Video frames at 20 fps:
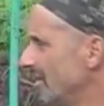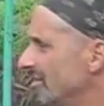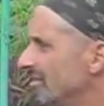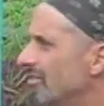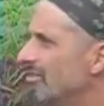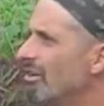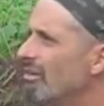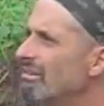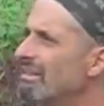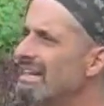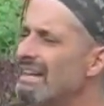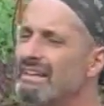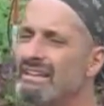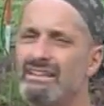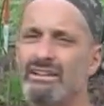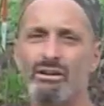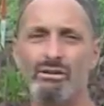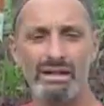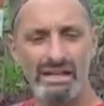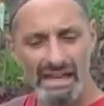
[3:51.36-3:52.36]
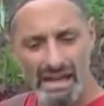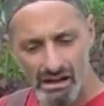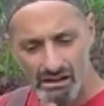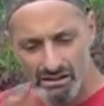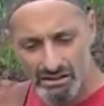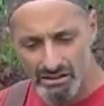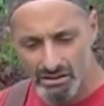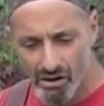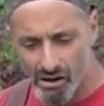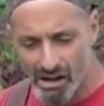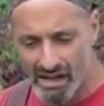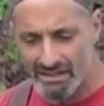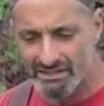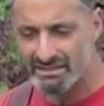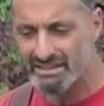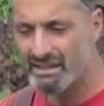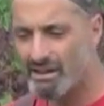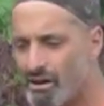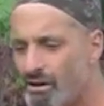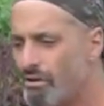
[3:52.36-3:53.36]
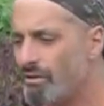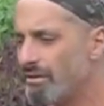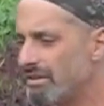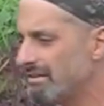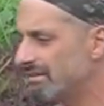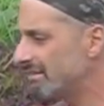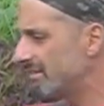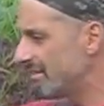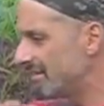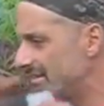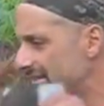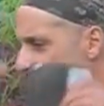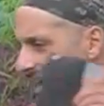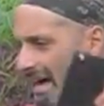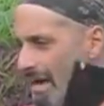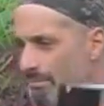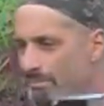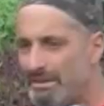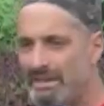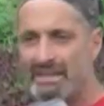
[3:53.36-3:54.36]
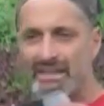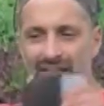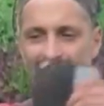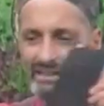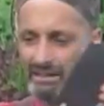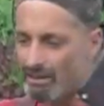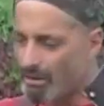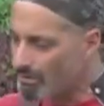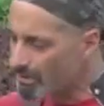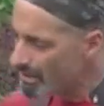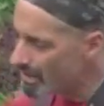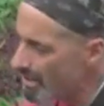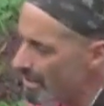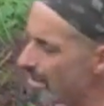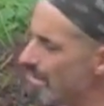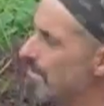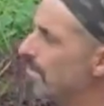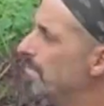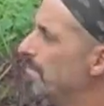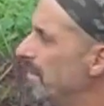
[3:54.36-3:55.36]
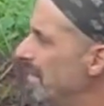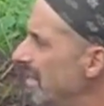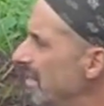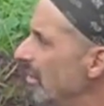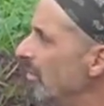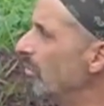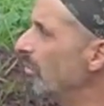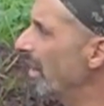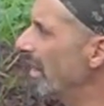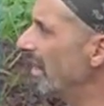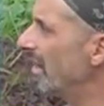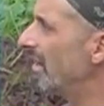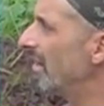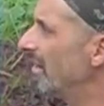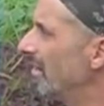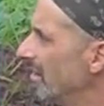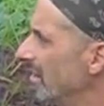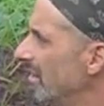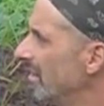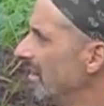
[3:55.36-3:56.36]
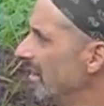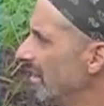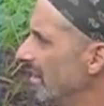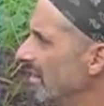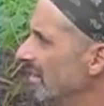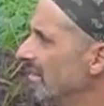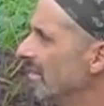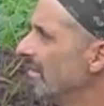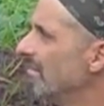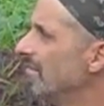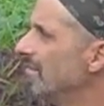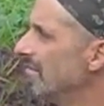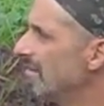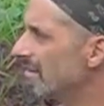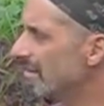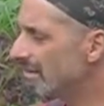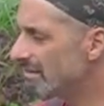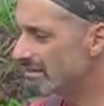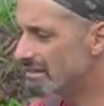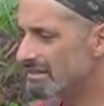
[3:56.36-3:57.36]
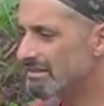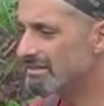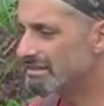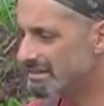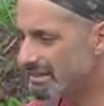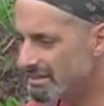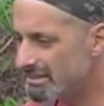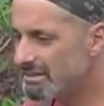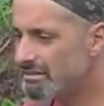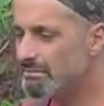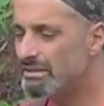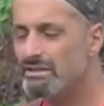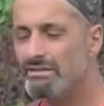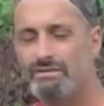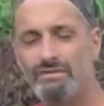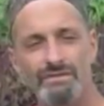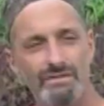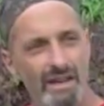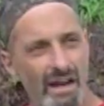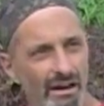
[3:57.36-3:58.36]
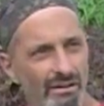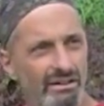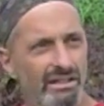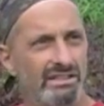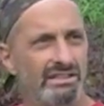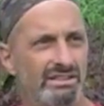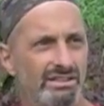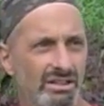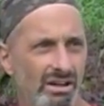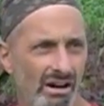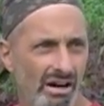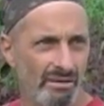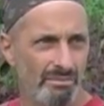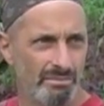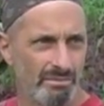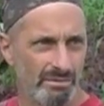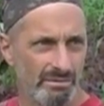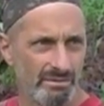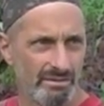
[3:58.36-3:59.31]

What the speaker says: So don't get lost that, it's happening. Be aware. The system is very sharp.